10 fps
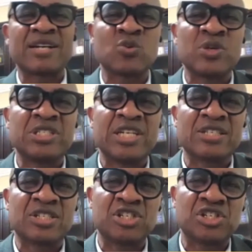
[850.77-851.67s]
it's high
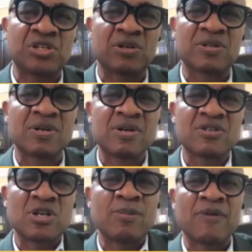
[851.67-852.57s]
time that we
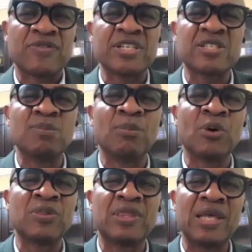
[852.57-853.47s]
petition some
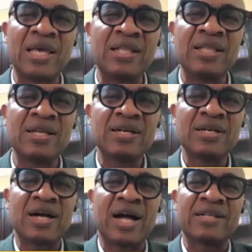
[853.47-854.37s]
of this
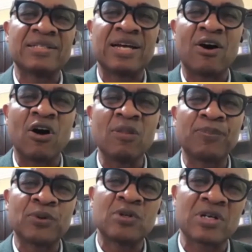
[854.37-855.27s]
mundane and
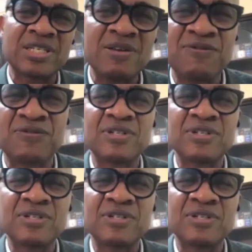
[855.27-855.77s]
unproductive,